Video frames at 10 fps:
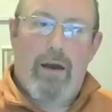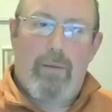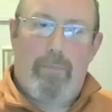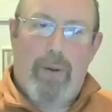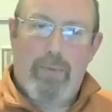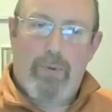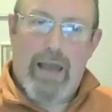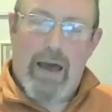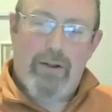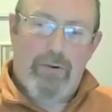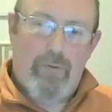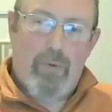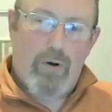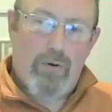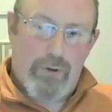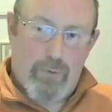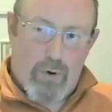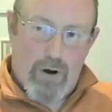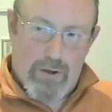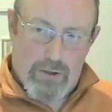people gather from all over the
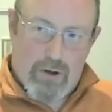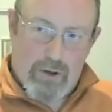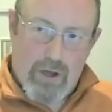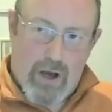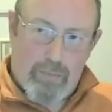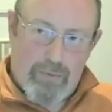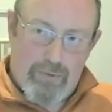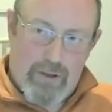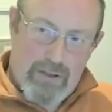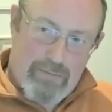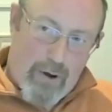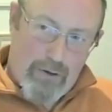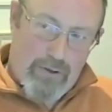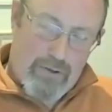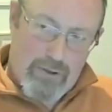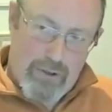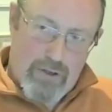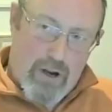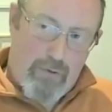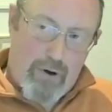world on top of these mountains
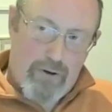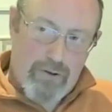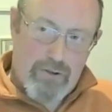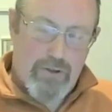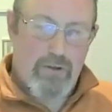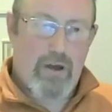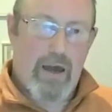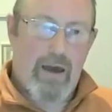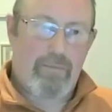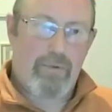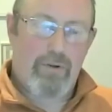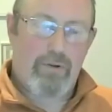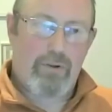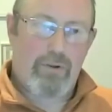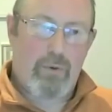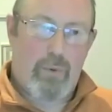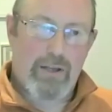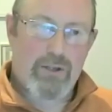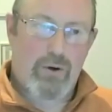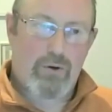around the
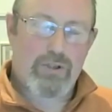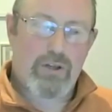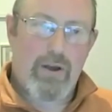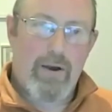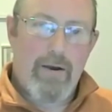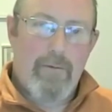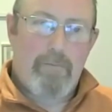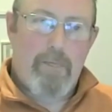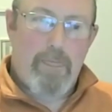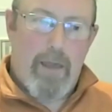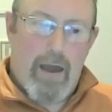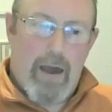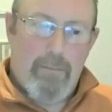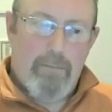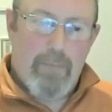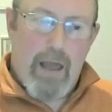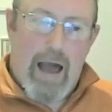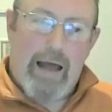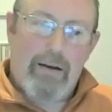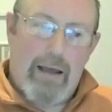west coast. And
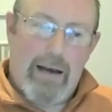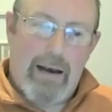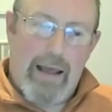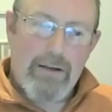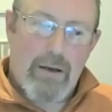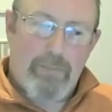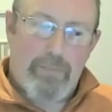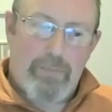it'll end up